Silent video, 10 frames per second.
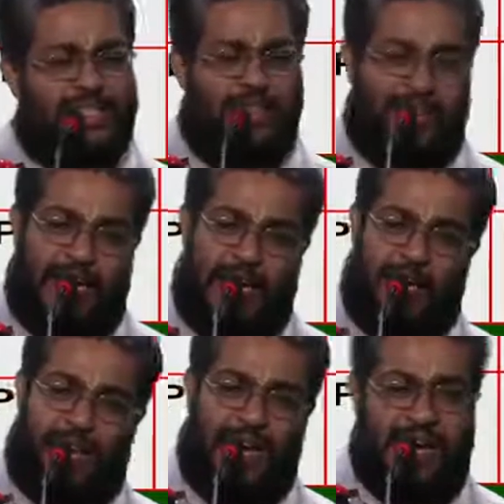
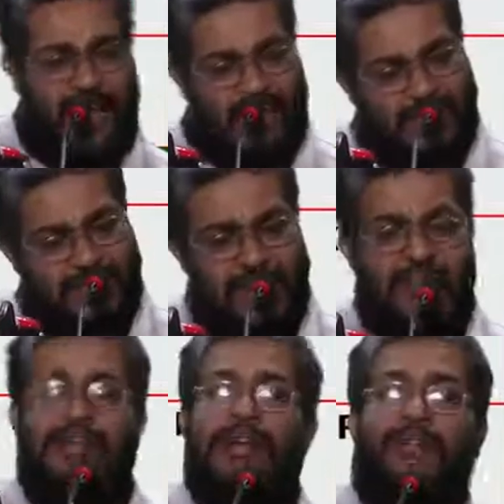75 lakhs.
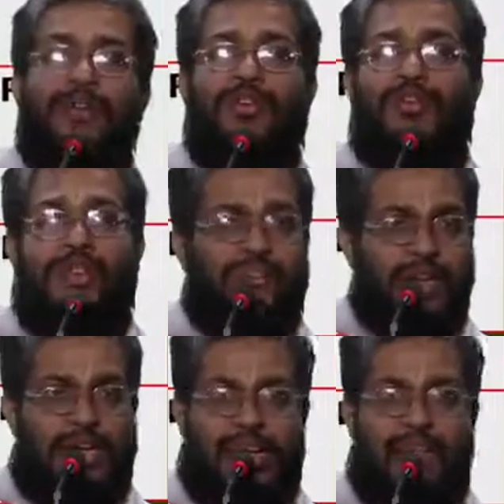1 to
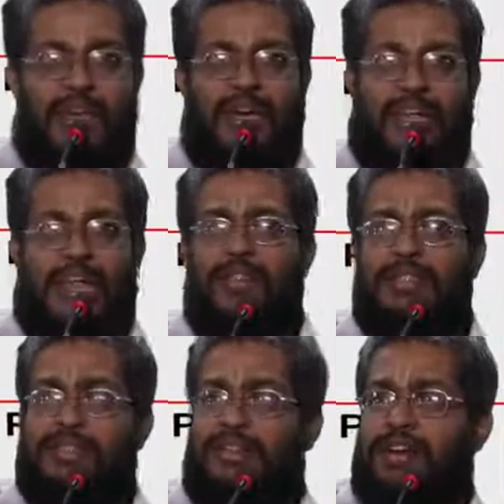infinity, it gives
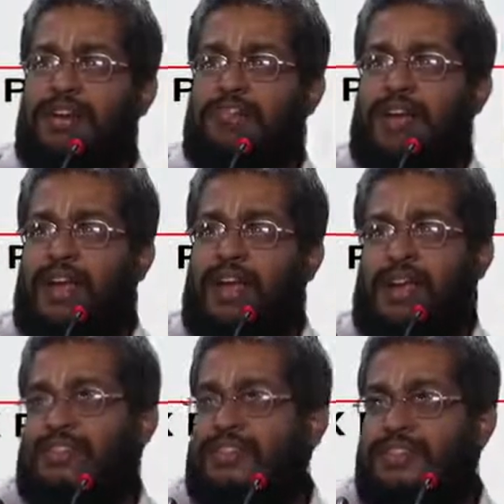75
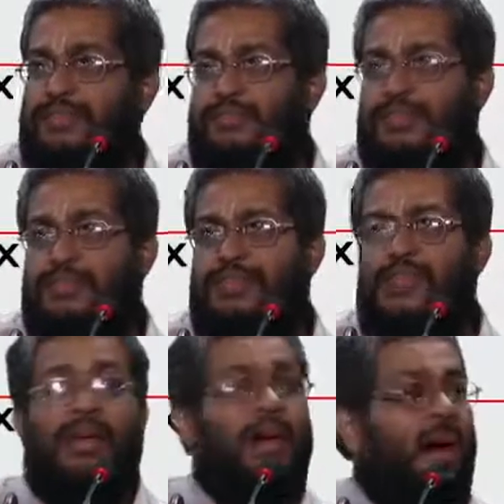lakhs.
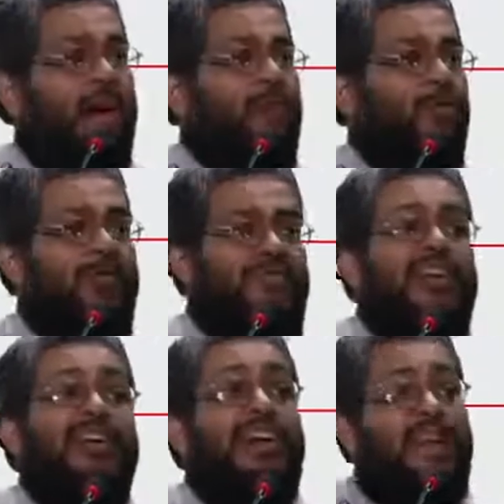I am going for
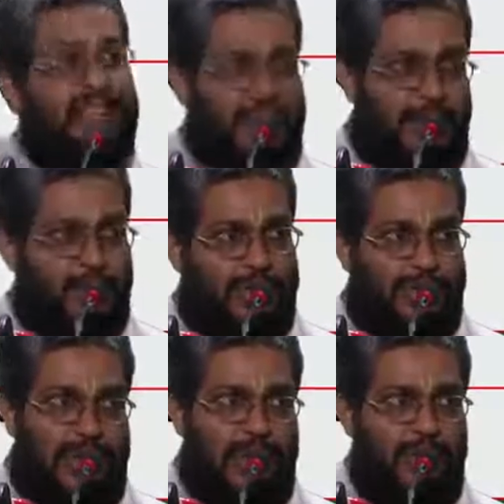earnings approach
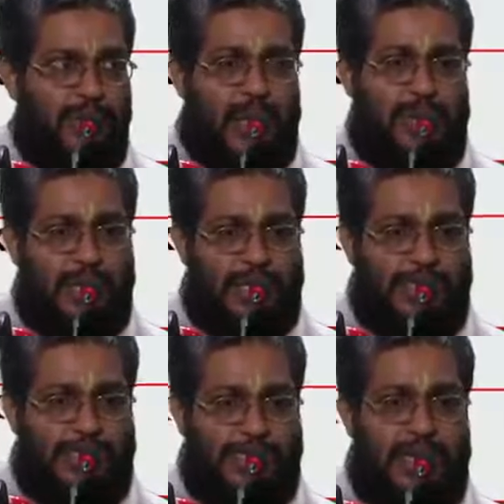value. I don't say
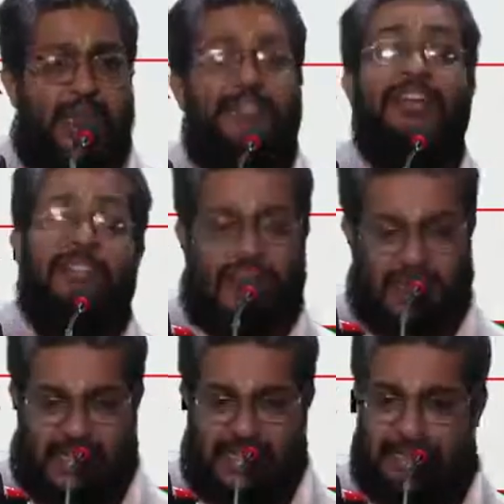present value of
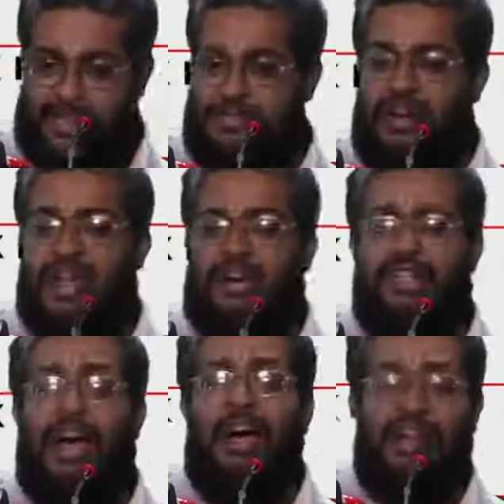dividends. I say present value of
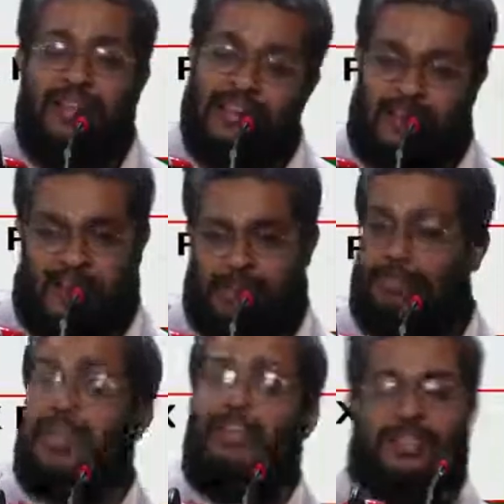the earnings,
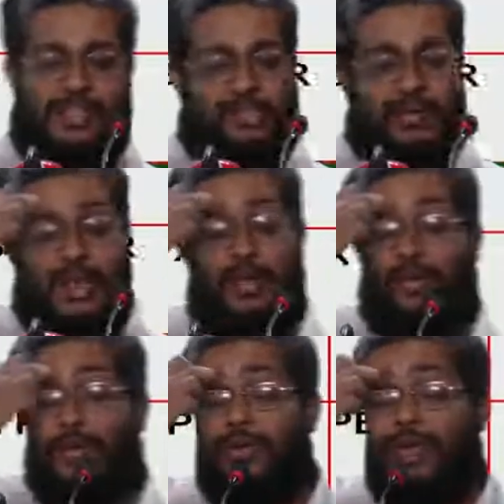benefits. Okay,
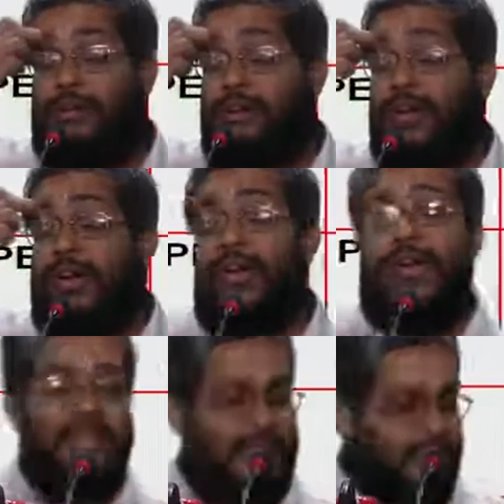1 to
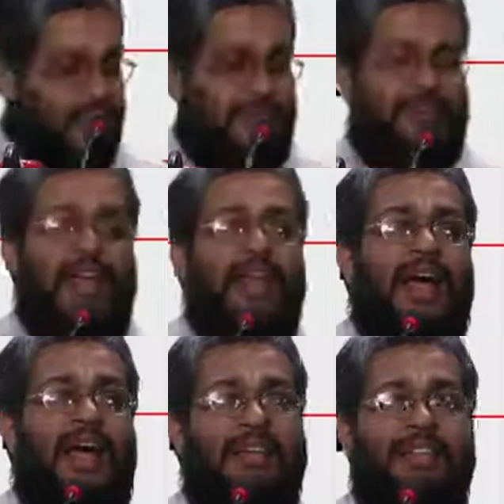infinity, 75
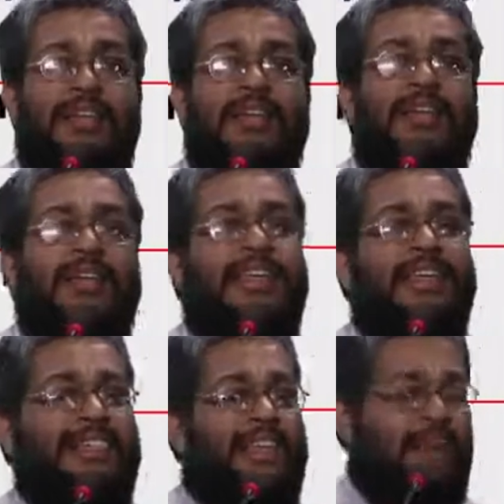lakhs.
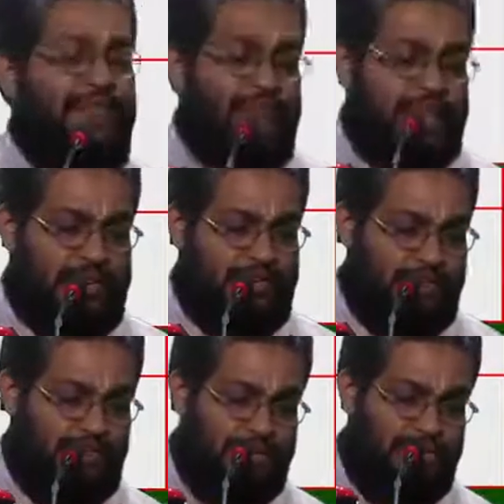DCF is
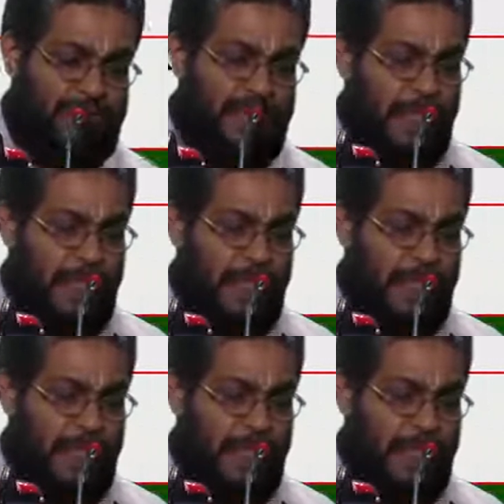equal to